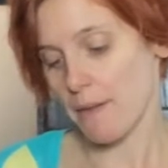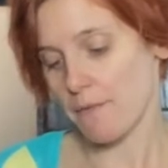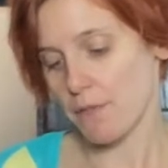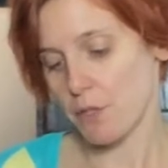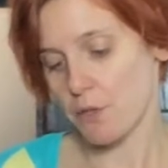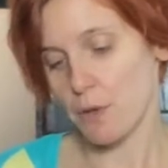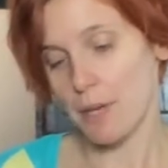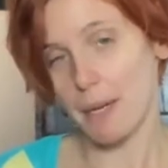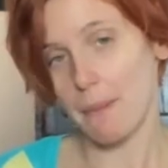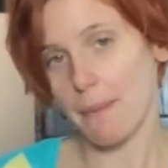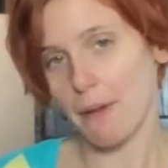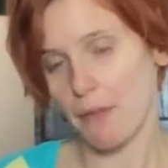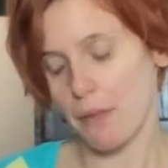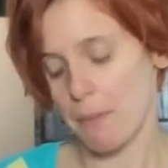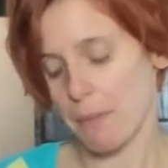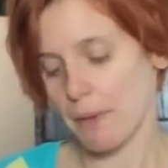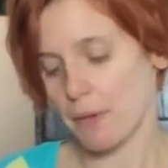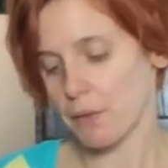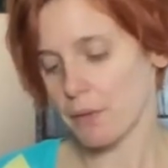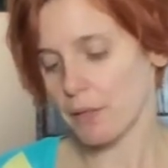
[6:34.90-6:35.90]
to try to melt the
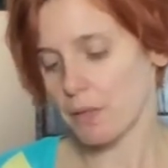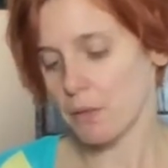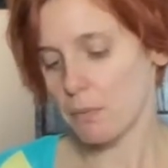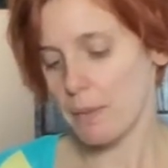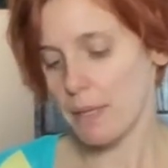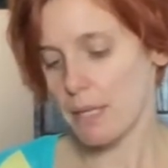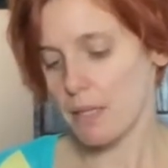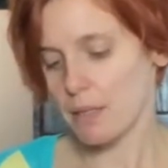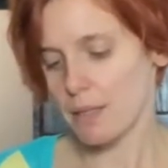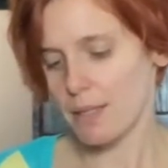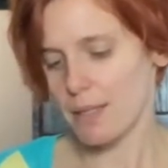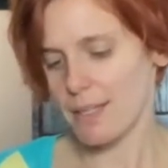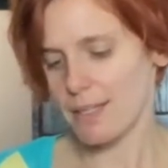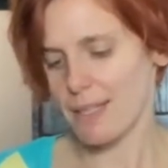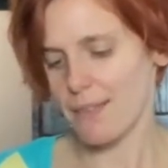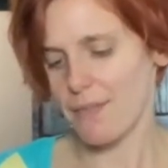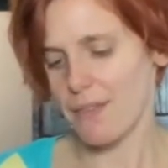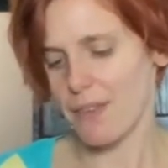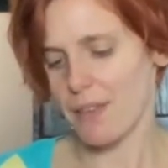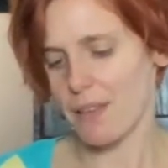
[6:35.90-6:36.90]
butter a little bit because I
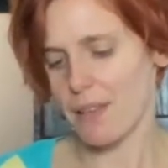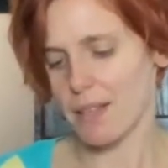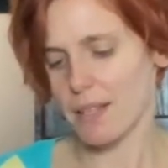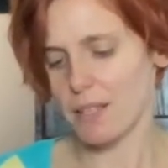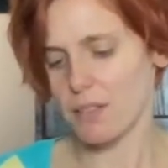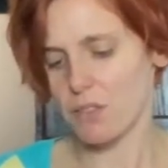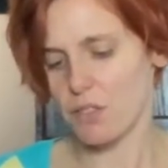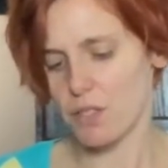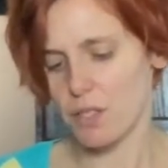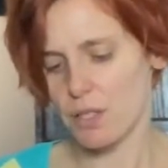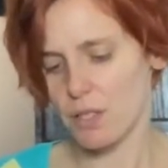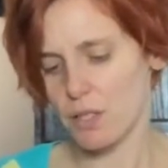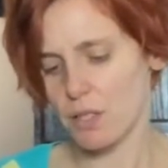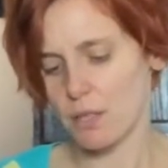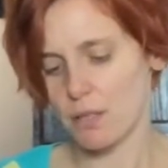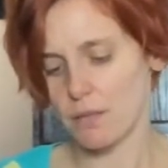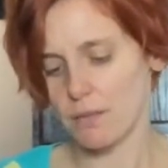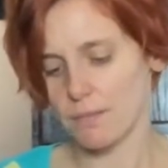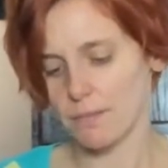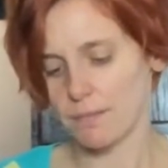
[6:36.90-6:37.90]
feel like it's just
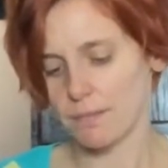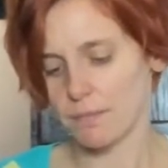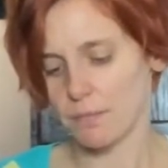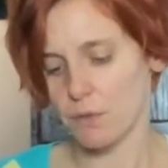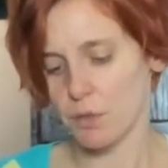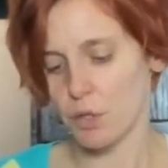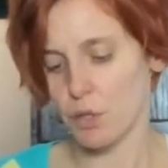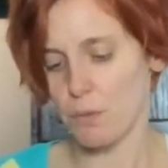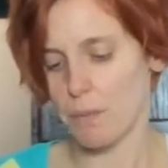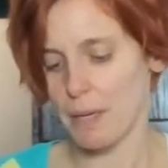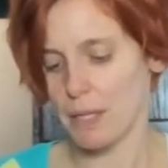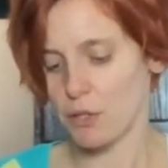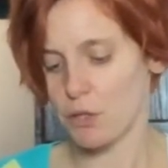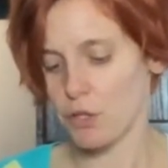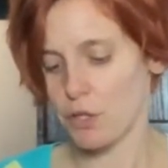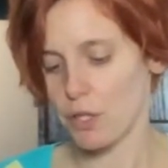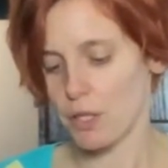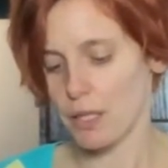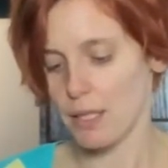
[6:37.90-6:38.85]
too much.